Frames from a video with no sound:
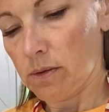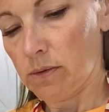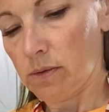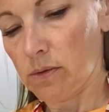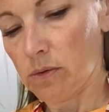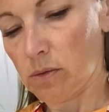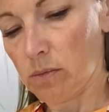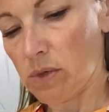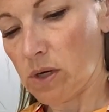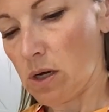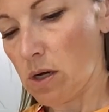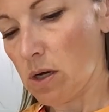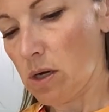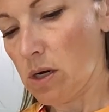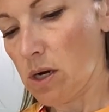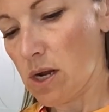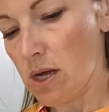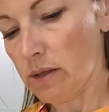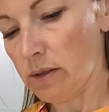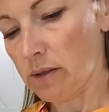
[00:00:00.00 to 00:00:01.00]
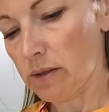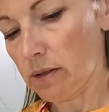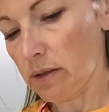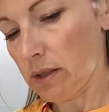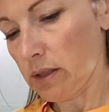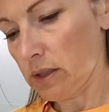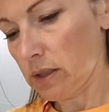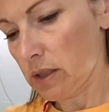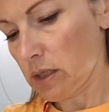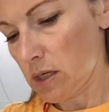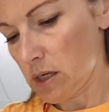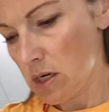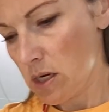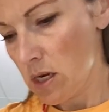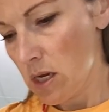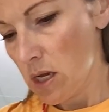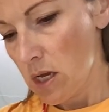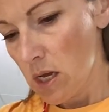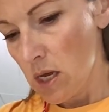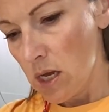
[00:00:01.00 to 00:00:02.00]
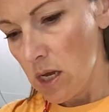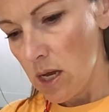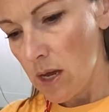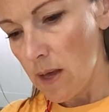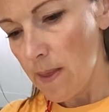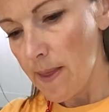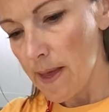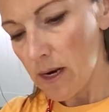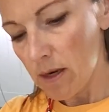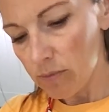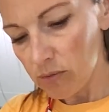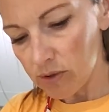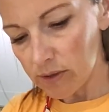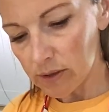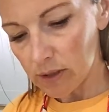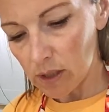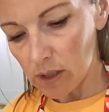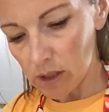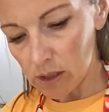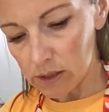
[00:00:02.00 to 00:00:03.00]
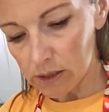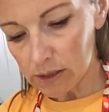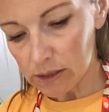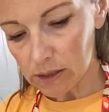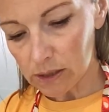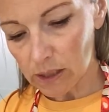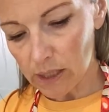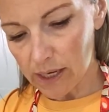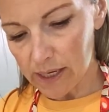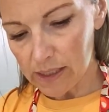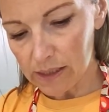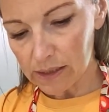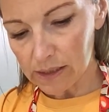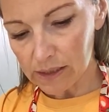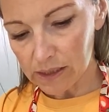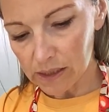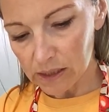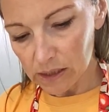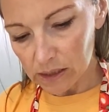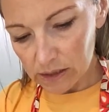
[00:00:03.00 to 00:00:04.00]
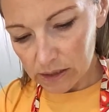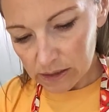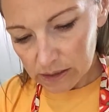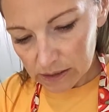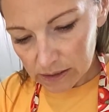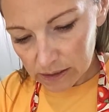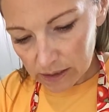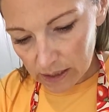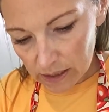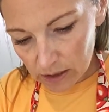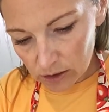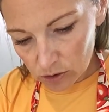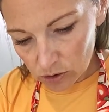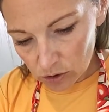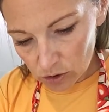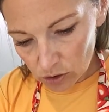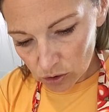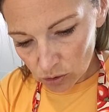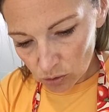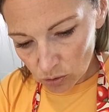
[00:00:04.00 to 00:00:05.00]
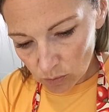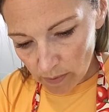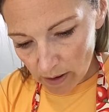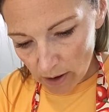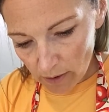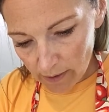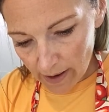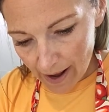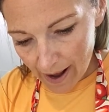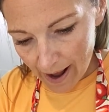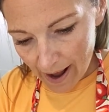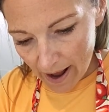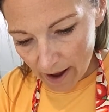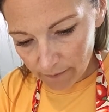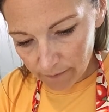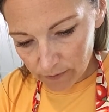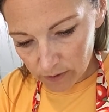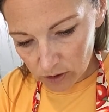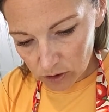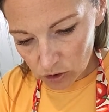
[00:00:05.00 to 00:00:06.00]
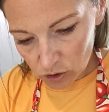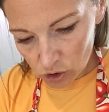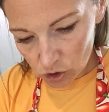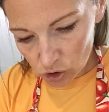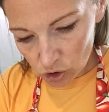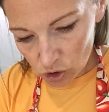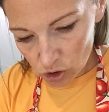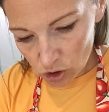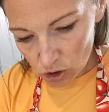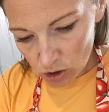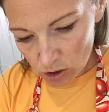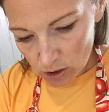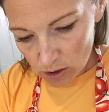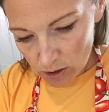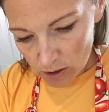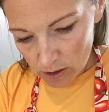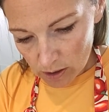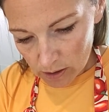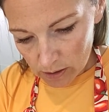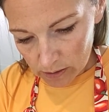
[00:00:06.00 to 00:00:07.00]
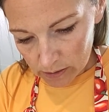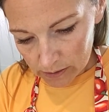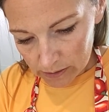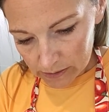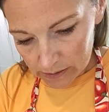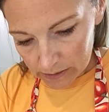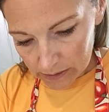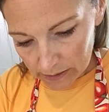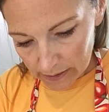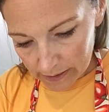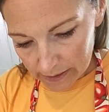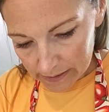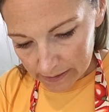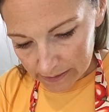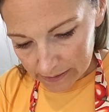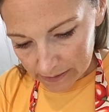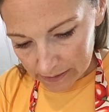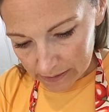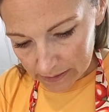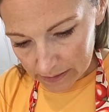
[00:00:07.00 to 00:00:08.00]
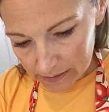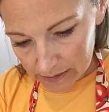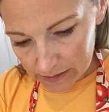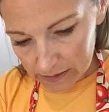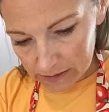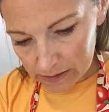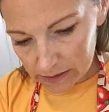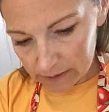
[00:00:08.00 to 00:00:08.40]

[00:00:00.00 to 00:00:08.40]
So I'm going to unnestle it. And then I'm just going to slice this into about 1/2-inch slices.